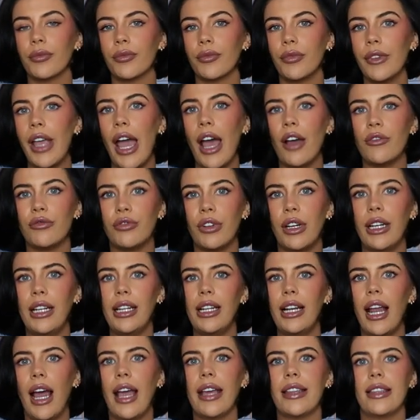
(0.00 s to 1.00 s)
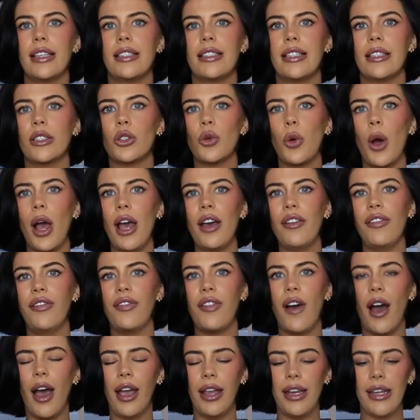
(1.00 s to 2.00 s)
yeah really like this it's quite a
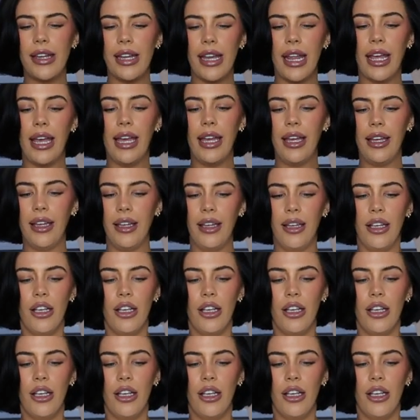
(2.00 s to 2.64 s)
fine knit